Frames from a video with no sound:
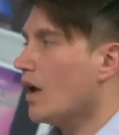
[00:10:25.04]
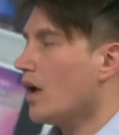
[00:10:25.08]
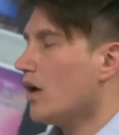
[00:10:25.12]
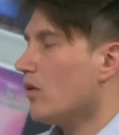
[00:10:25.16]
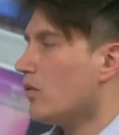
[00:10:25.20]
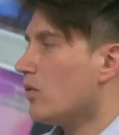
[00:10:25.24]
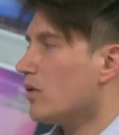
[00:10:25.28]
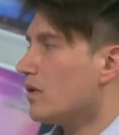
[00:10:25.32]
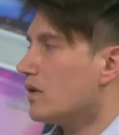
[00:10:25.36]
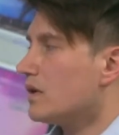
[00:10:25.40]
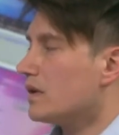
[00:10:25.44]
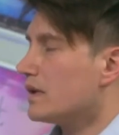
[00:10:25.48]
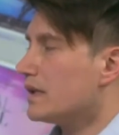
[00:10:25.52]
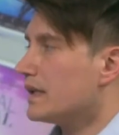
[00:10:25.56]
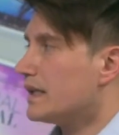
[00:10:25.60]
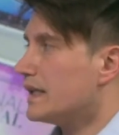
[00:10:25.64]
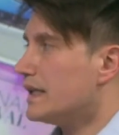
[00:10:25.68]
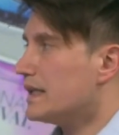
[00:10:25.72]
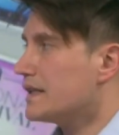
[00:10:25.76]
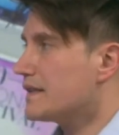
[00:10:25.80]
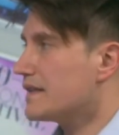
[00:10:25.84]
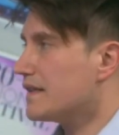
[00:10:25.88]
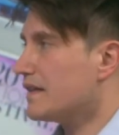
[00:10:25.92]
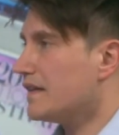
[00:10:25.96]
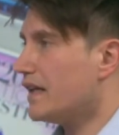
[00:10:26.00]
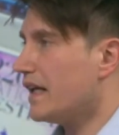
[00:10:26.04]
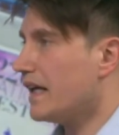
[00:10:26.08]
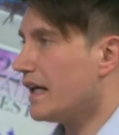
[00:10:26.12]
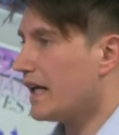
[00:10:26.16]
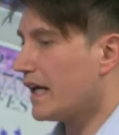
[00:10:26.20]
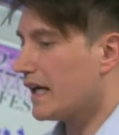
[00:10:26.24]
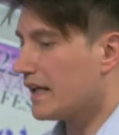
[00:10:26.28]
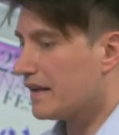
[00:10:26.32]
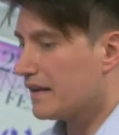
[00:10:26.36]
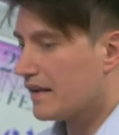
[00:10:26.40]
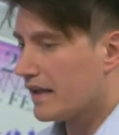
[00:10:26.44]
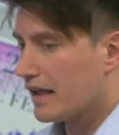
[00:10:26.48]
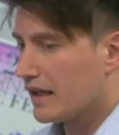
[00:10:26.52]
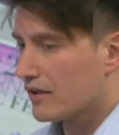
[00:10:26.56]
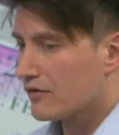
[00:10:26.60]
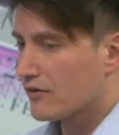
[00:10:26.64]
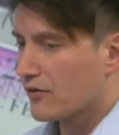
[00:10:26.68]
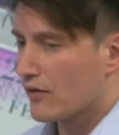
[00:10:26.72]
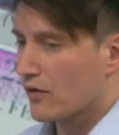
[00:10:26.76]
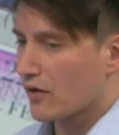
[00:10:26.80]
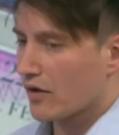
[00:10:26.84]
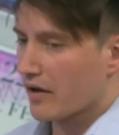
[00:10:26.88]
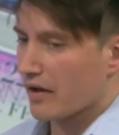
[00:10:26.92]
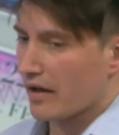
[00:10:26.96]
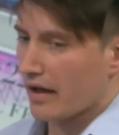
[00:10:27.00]
Well, here's the thing. I think
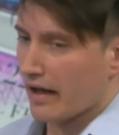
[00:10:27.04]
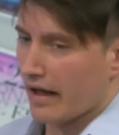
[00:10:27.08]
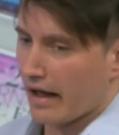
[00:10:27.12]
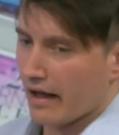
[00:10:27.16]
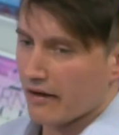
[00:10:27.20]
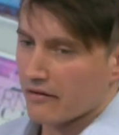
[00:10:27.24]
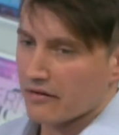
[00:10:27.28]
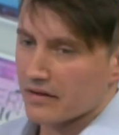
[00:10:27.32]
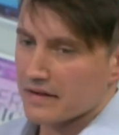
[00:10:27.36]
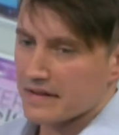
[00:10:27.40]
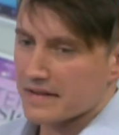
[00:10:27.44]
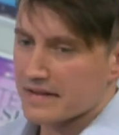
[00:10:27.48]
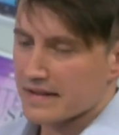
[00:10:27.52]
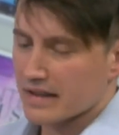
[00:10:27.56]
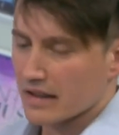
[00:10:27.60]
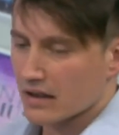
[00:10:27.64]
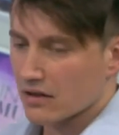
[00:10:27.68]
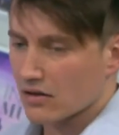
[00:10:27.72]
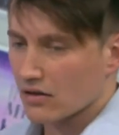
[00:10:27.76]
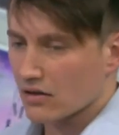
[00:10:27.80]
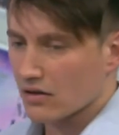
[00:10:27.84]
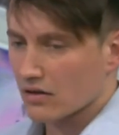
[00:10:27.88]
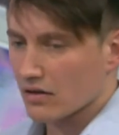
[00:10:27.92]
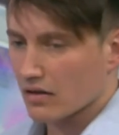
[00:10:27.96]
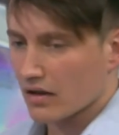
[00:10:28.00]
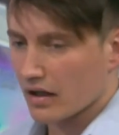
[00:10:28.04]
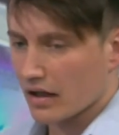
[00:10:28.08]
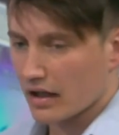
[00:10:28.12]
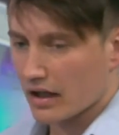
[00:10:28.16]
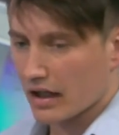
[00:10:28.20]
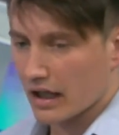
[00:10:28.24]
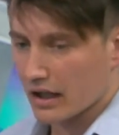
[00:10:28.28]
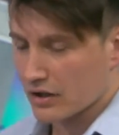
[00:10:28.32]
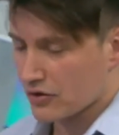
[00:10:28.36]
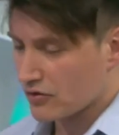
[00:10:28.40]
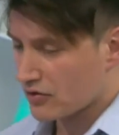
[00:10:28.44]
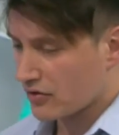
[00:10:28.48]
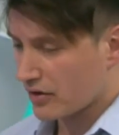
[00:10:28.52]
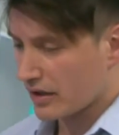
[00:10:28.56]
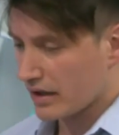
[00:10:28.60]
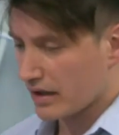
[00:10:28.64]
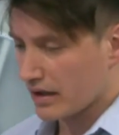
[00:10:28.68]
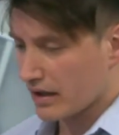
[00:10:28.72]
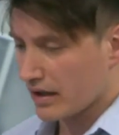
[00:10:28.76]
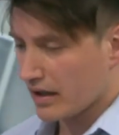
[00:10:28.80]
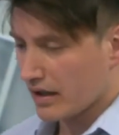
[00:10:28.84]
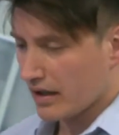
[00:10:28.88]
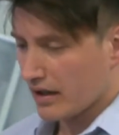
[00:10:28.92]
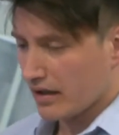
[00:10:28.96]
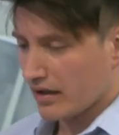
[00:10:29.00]
for every single
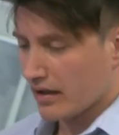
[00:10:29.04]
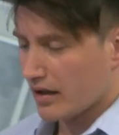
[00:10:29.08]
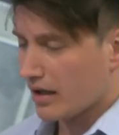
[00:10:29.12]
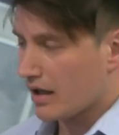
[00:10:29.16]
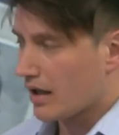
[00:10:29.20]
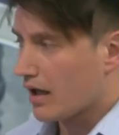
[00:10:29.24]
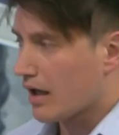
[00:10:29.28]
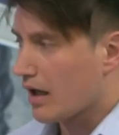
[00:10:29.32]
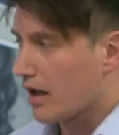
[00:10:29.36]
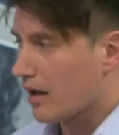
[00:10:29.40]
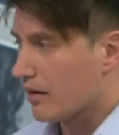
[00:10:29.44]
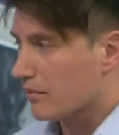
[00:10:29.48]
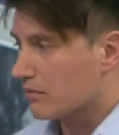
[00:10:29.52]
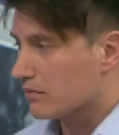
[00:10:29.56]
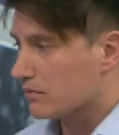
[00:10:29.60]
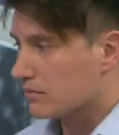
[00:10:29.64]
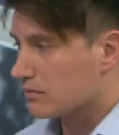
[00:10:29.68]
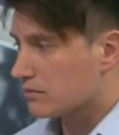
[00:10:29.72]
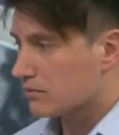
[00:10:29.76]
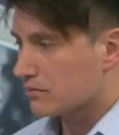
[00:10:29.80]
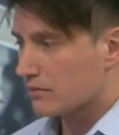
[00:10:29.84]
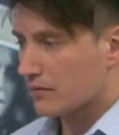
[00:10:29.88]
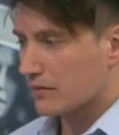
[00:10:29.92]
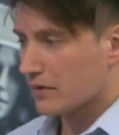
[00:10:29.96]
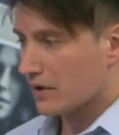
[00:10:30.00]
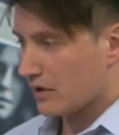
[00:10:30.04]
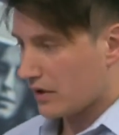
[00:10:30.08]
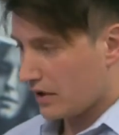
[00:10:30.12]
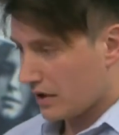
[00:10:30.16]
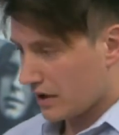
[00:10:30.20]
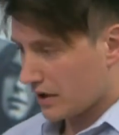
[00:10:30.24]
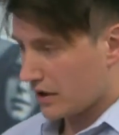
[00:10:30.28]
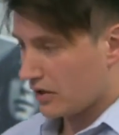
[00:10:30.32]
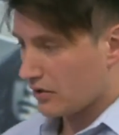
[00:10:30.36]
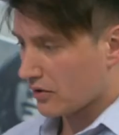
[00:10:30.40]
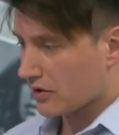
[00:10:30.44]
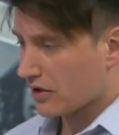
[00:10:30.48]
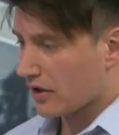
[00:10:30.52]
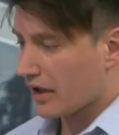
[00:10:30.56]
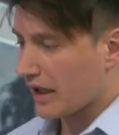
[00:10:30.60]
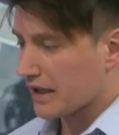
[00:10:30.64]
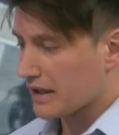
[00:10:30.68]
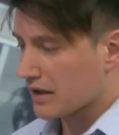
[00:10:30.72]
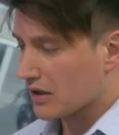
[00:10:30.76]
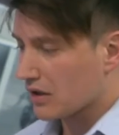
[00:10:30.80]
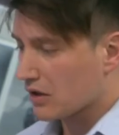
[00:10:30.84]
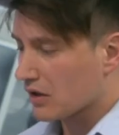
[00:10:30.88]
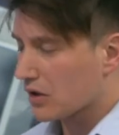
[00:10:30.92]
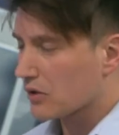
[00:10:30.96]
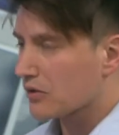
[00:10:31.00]
country, Ukraine
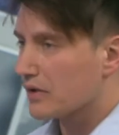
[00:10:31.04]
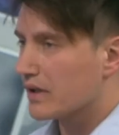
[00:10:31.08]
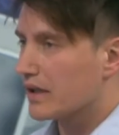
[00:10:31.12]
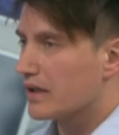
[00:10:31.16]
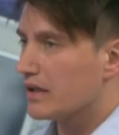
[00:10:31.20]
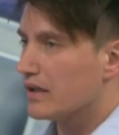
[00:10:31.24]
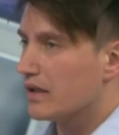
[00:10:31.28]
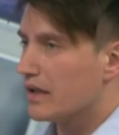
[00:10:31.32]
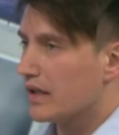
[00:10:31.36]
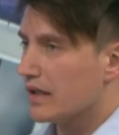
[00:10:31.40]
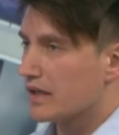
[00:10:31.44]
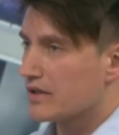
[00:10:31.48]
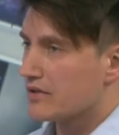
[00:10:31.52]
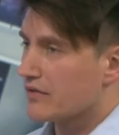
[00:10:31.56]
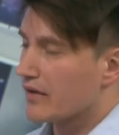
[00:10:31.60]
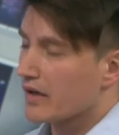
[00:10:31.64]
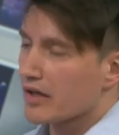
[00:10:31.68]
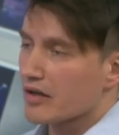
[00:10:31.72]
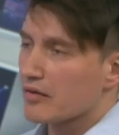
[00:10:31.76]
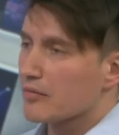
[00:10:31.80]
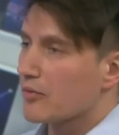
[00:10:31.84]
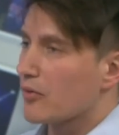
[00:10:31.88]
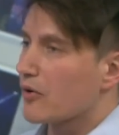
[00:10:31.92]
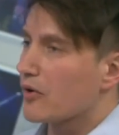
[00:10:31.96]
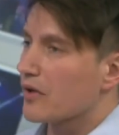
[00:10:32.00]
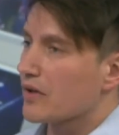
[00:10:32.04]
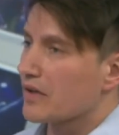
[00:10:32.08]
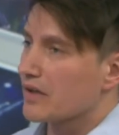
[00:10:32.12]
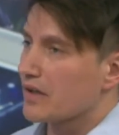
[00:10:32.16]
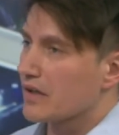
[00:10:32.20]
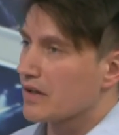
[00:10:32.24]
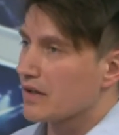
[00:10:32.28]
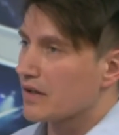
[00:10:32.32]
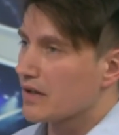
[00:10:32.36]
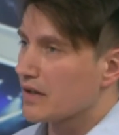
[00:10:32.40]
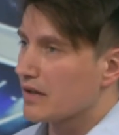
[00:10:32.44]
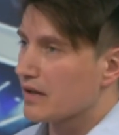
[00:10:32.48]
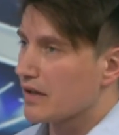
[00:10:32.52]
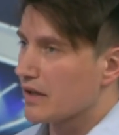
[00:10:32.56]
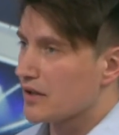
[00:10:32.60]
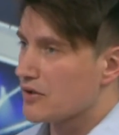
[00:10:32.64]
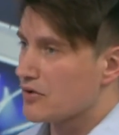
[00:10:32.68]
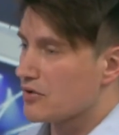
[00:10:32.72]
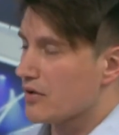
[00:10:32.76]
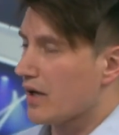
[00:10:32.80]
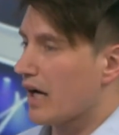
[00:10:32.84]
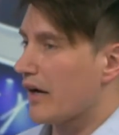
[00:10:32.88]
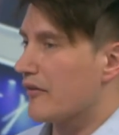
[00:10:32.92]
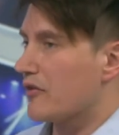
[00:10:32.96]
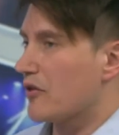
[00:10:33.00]
included, it's very important that
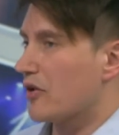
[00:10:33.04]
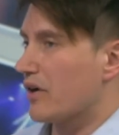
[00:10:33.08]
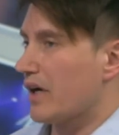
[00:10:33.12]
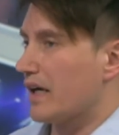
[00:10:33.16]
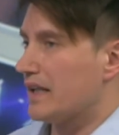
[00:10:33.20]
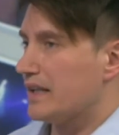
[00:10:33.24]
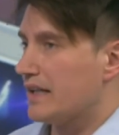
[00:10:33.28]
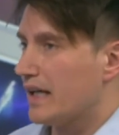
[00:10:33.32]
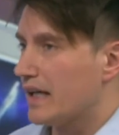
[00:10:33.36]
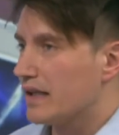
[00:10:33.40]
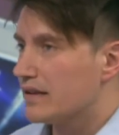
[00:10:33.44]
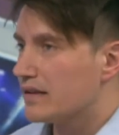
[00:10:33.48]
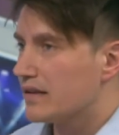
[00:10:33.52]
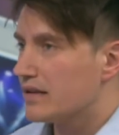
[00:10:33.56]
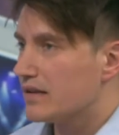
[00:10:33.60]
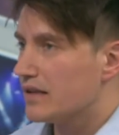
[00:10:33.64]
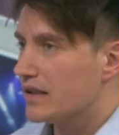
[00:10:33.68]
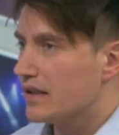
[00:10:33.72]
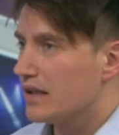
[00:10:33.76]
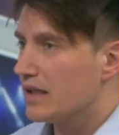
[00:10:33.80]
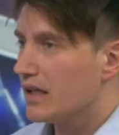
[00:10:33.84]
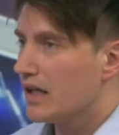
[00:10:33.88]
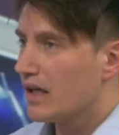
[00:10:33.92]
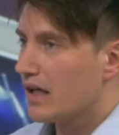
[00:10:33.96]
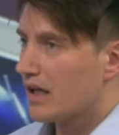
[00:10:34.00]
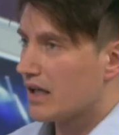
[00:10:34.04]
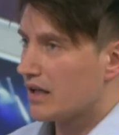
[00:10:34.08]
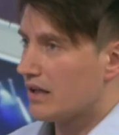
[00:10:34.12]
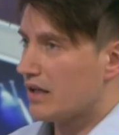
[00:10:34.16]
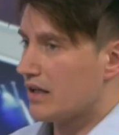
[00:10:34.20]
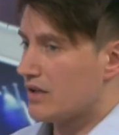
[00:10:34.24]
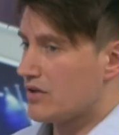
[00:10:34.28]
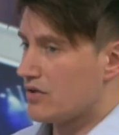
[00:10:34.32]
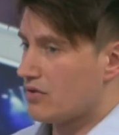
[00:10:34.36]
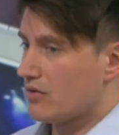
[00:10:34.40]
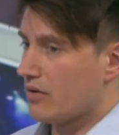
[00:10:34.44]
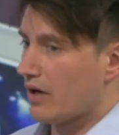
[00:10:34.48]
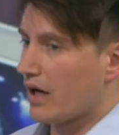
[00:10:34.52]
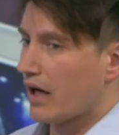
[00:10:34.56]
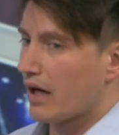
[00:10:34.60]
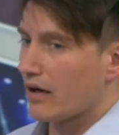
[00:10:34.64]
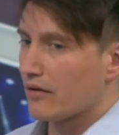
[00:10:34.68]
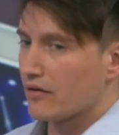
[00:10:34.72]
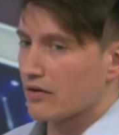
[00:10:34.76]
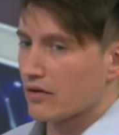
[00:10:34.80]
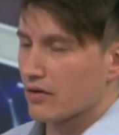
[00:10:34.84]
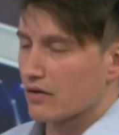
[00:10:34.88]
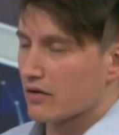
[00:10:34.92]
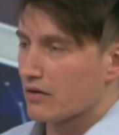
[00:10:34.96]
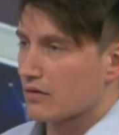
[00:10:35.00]
you have your identity, that you have
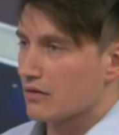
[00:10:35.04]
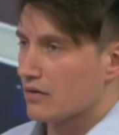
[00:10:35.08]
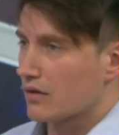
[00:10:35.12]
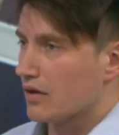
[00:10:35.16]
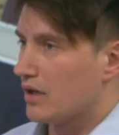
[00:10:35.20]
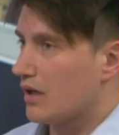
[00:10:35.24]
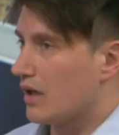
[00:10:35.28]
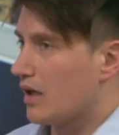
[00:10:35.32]
your